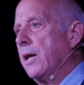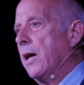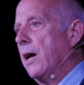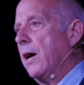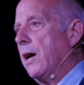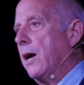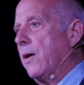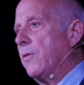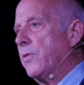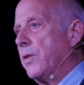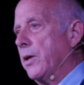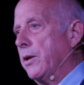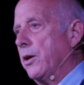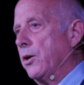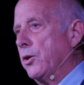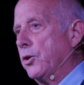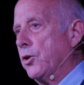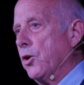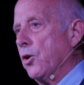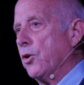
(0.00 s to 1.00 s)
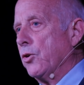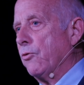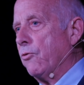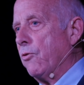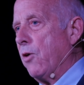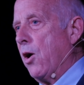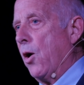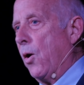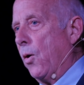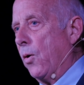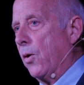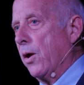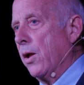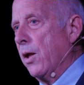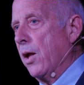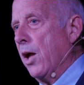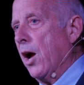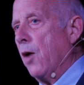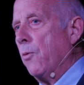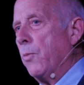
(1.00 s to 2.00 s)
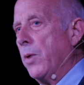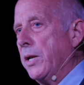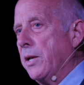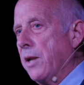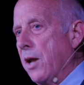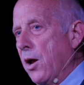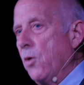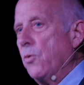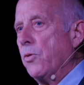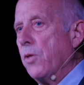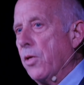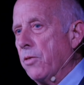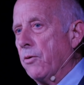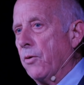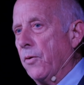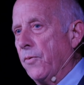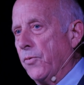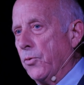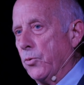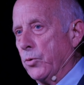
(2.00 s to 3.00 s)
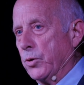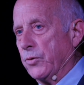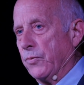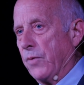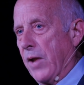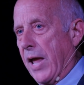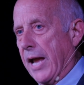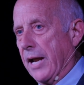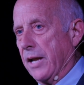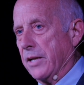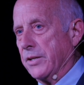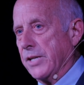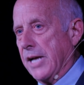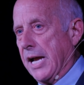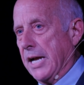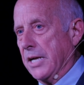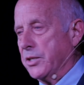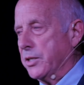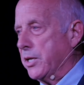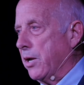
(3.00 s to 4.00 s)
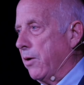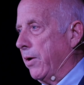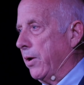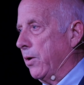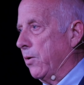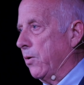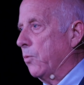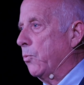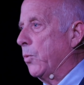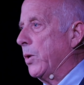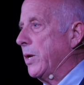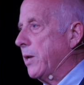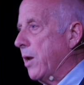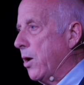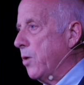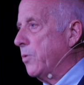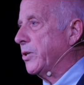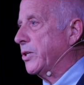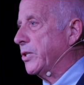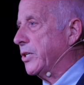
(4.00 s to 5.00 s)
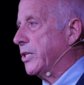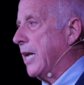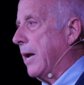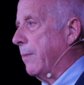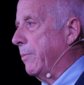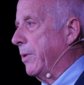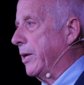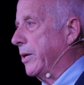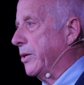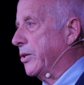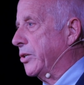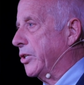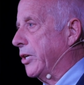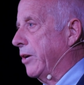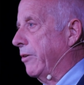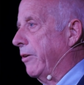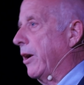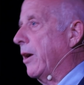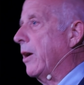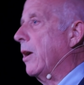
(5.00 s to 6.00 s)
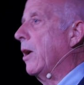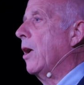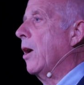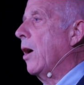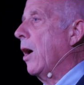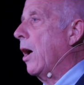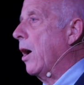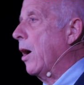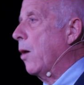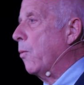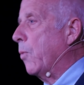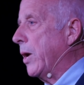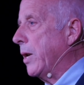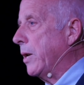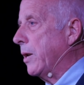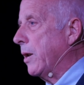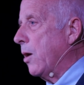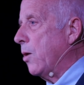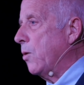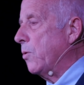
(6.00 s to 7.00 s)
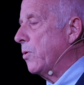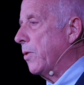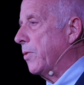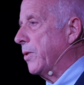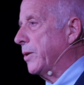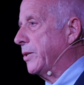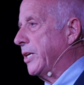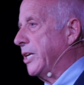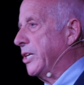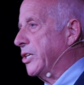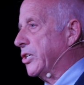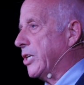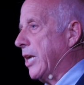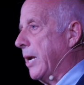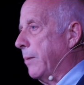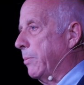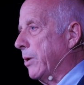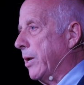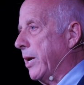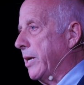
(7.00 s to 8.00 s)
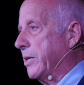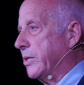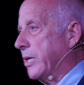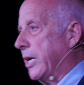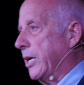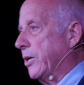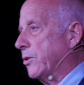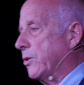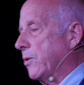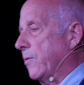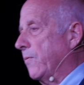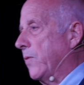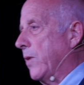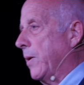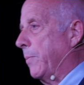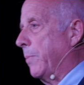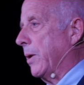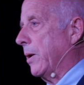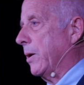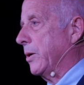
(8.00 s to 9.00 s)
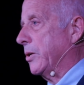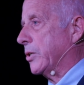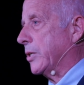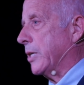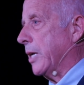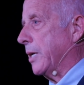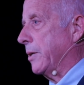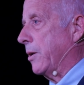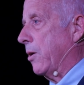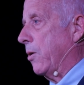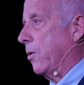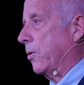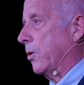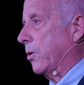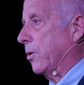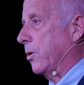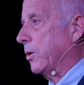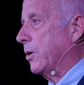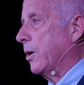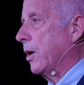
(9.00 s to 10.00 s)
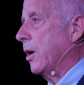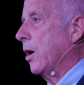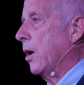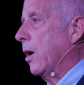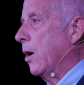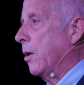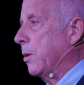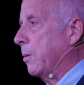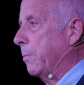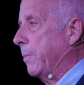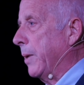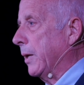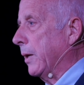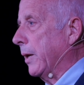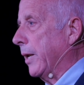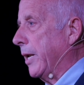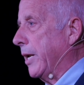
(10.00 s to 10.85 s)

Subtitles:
that had gone rogue. And we know that there are false flag attacks going on. We know this is happening in Syria. We know that the destabilization of Libya has done no good, the Middle